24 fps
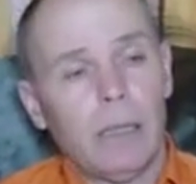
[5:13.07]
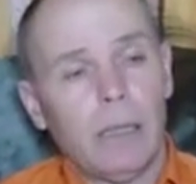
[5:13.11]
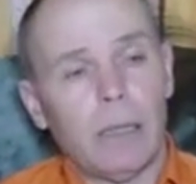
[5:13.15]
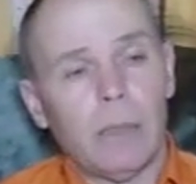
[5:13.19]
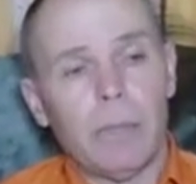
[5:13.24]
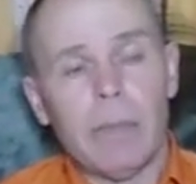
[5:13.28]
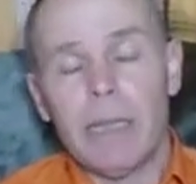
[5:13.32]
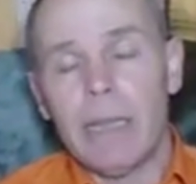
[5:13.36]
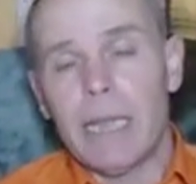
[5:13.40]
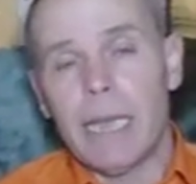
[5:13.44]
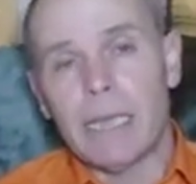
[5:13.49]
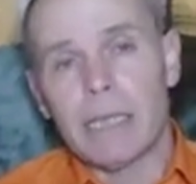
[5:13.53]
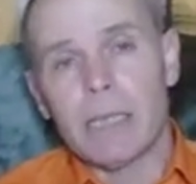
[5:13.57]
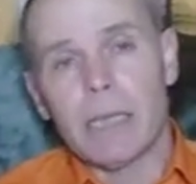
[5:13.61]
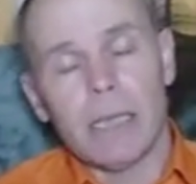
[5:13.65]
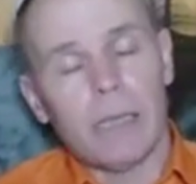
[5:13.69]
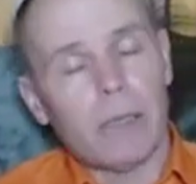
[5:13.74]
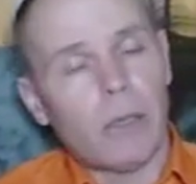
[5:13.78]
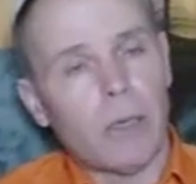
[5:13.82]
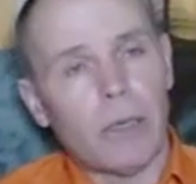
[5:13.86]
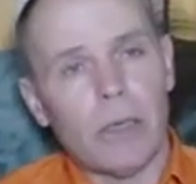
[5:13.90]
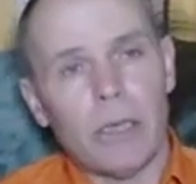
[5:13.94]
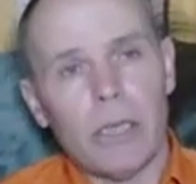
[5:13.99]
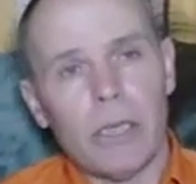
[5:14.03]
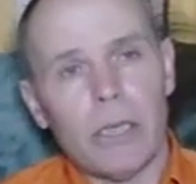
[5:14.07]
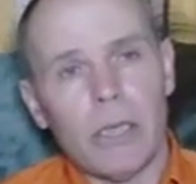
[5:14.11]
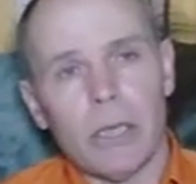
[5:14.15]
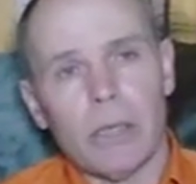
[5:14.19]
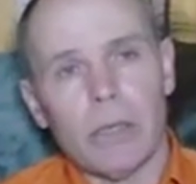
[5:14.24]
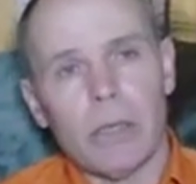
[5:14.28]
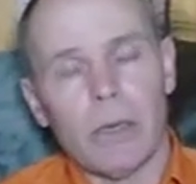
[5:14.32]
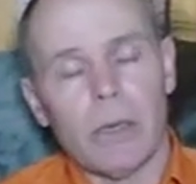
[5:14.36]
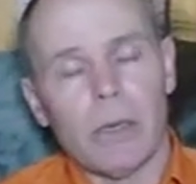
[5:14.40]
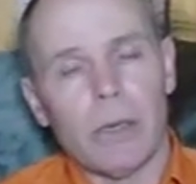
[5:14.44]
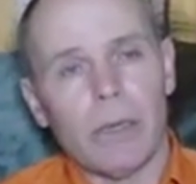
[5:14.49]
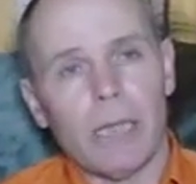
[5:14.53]
To me, that's a
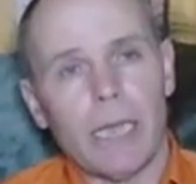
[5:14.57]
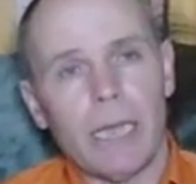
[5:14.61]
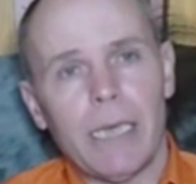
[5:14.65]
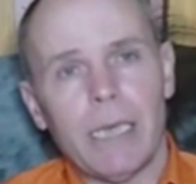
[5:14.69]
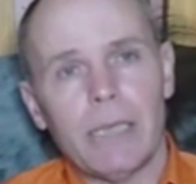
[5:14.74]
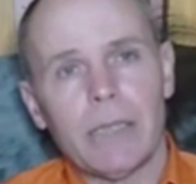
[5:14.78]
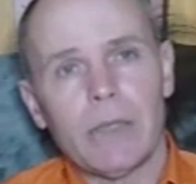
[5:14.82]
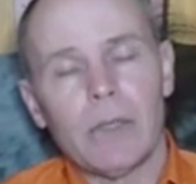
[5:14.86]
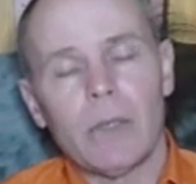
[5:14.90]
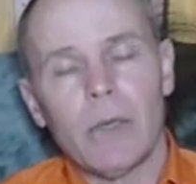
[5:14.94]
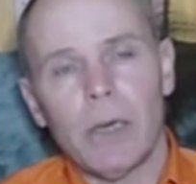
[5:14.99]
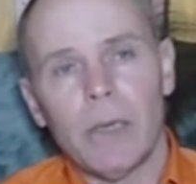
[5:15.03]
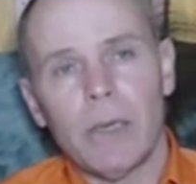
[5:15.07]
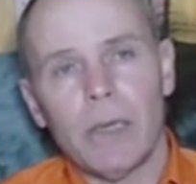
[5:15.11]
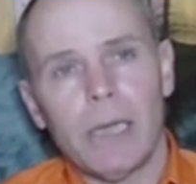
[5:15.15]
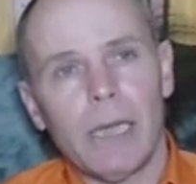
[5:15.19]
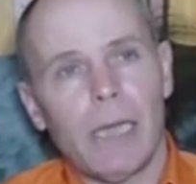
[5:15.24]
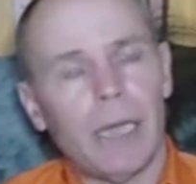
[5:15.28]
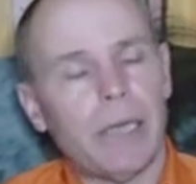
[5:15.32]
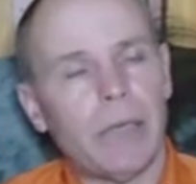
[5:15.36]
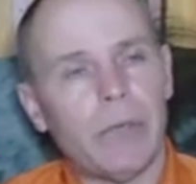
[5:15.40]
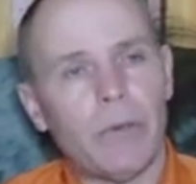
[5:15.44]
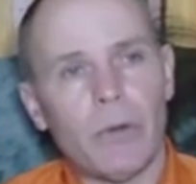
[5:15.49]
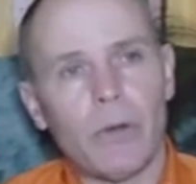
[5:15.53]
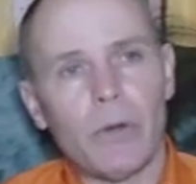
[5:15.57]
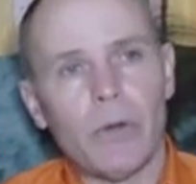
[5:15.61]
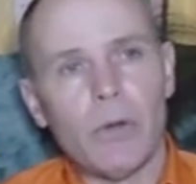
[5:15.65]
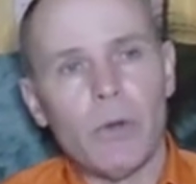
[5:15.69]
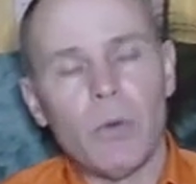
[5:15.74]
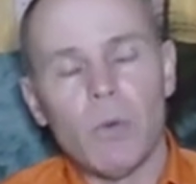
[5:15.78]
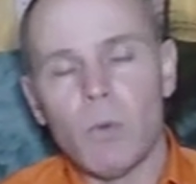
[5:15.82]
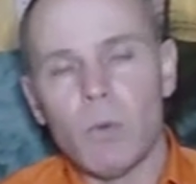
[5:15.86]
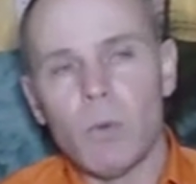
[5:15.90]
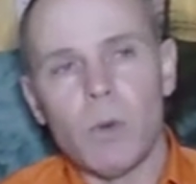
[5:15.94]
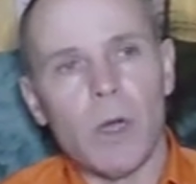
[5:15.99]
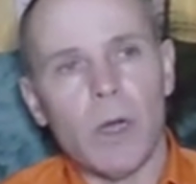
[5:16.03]
conditioned dog. That is not a
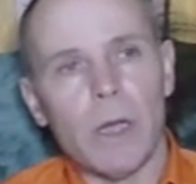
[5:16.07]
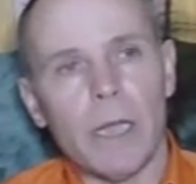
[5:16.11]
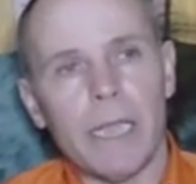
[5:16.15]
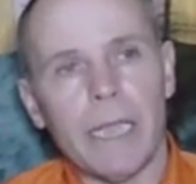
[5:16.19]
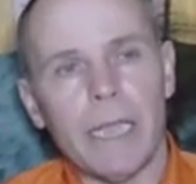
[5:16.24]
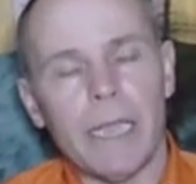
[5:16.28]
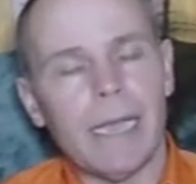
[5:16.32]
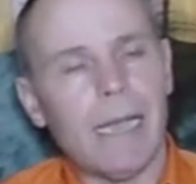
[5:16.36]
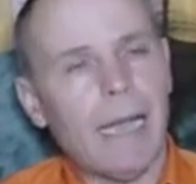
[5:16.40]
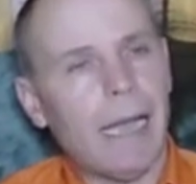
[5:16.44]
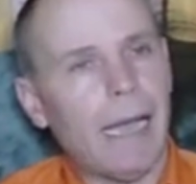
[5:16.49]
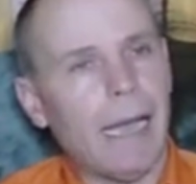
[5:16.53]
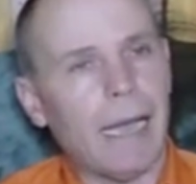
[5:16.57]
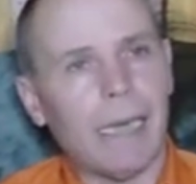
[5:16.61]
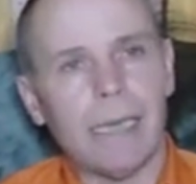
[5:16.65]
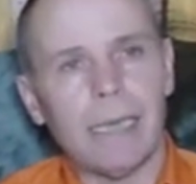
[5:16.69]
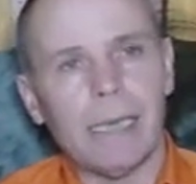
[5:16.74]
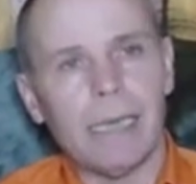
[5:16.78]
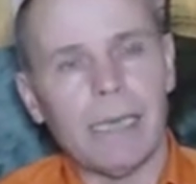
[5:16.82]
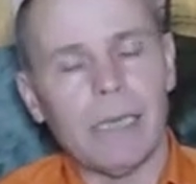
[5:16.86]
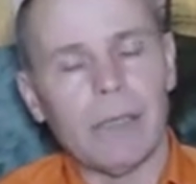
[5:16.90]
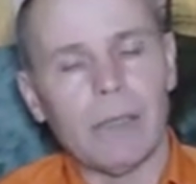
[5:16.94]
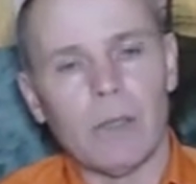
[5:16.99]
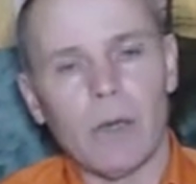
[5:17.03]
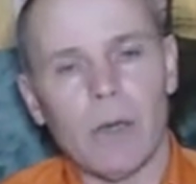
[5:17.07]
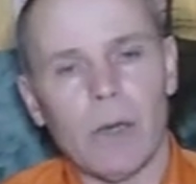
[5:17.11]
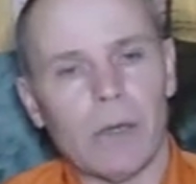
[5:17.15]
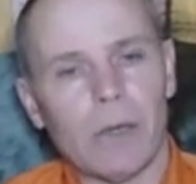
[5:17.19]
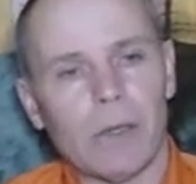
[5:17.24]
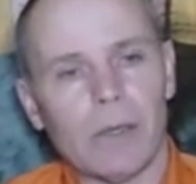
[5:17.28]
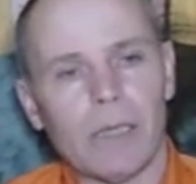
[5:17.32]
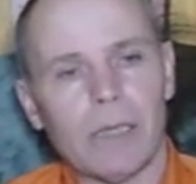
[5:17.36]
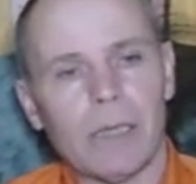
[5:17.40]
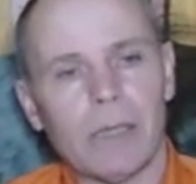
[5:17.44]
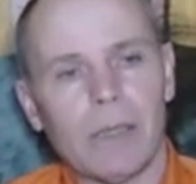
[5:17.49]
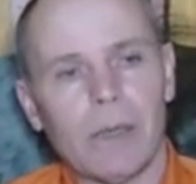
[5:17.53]
true working, hunting
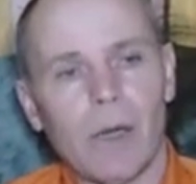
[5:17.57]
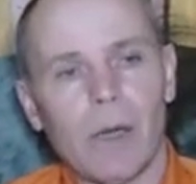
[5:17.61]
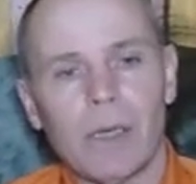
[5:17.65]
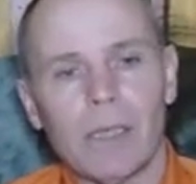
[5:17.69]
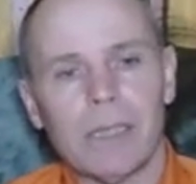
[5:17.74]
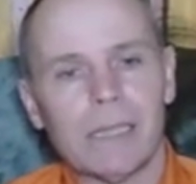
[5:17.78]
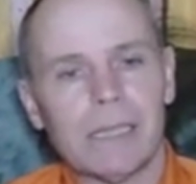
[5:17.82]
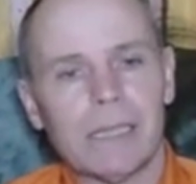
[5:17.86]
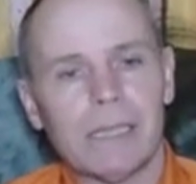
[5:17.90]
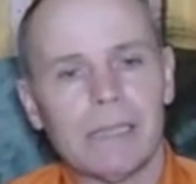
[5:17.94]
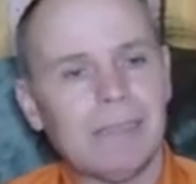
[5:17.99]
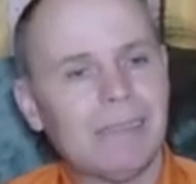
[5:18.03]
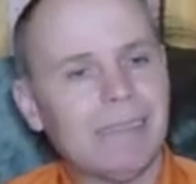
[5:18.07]
dog. The dog